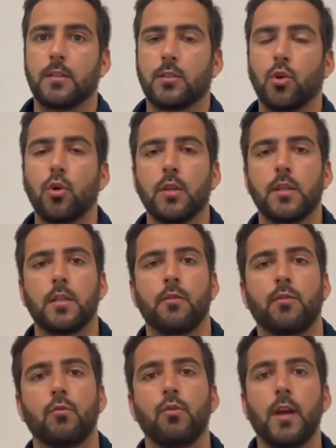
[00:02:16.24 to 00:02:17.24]
totally
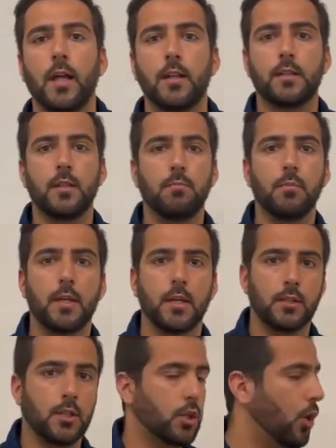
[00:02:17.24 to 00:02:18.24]
different reality
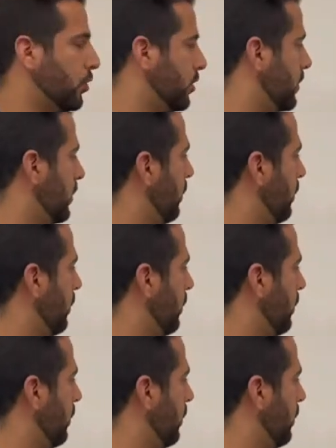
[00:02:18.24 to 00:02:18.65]
because the coaches